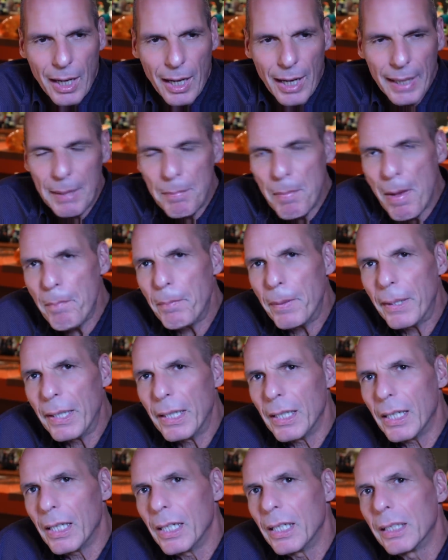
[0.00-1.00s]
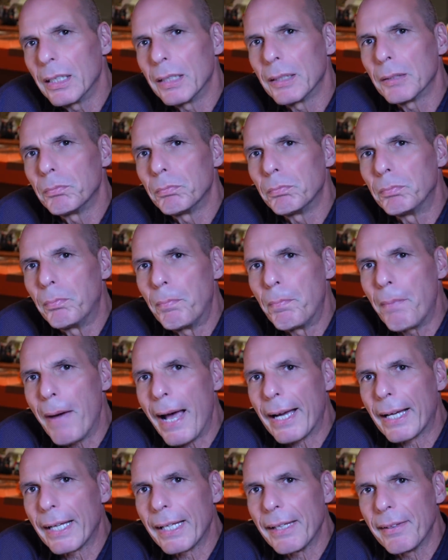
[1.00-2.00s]
I remember
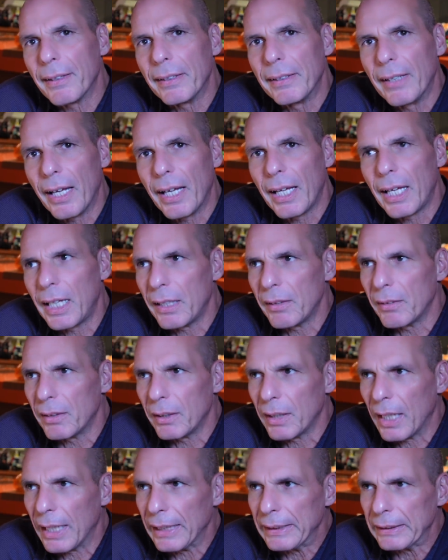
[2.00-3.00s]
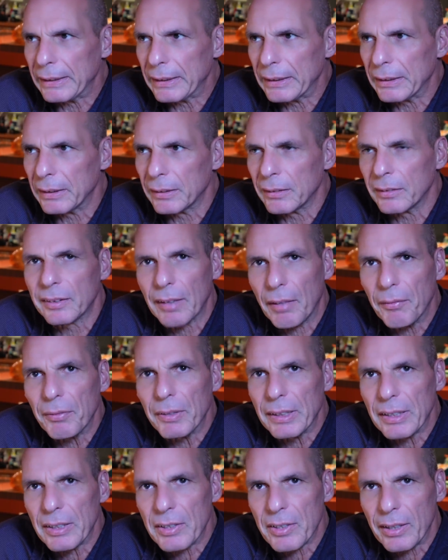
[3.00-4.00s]
back in the day, in the
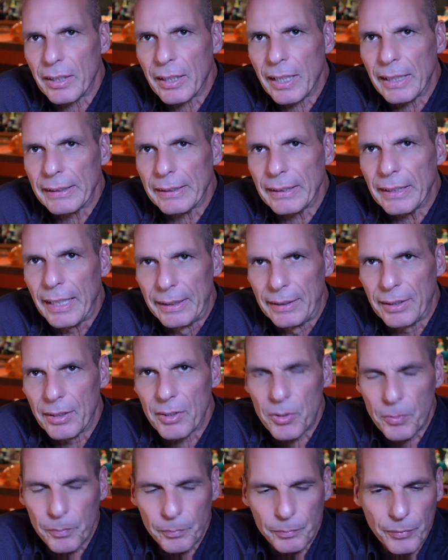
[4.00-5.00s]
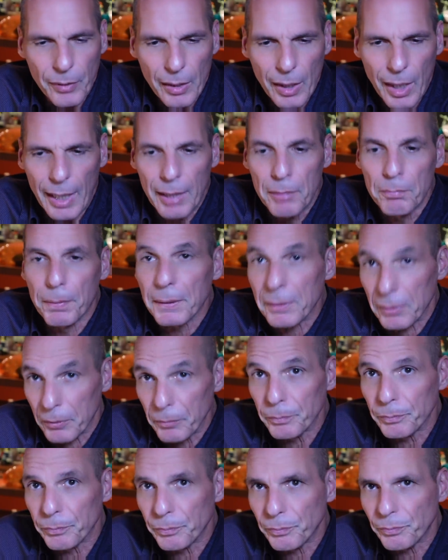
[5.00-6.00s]
1970s and 1980s, in Britain,